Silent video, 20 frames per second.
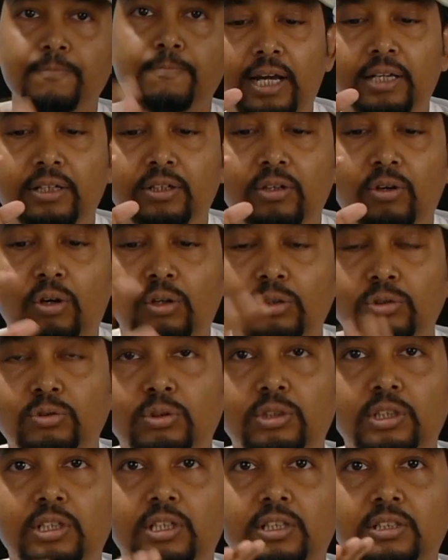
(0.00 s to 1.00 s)
And
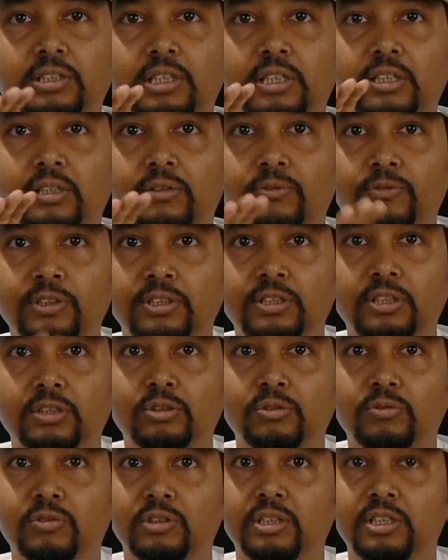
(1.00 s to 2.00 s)
also there are certain
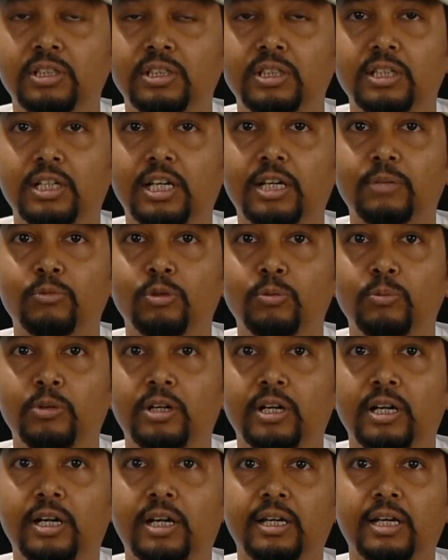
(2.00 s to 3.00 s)
features over here like
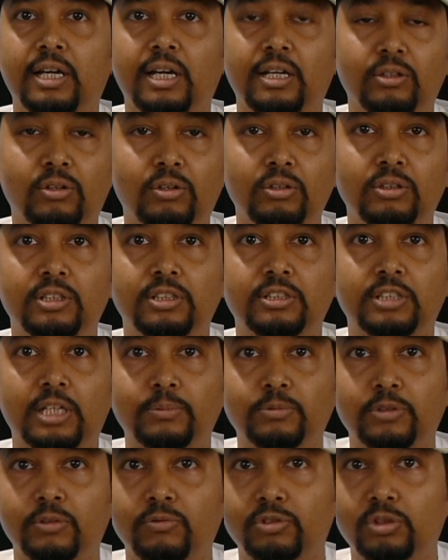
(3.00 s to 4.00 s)
boomerang and all these
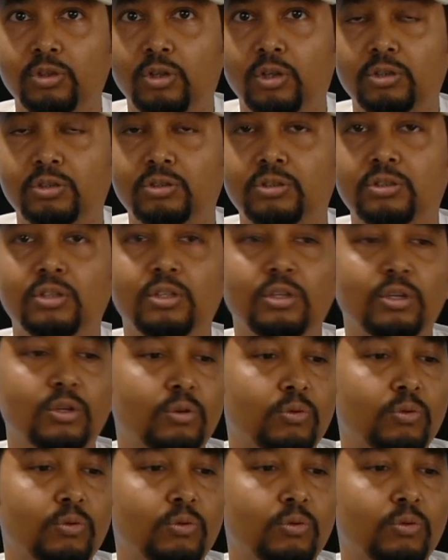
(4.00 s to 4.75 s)
types of shots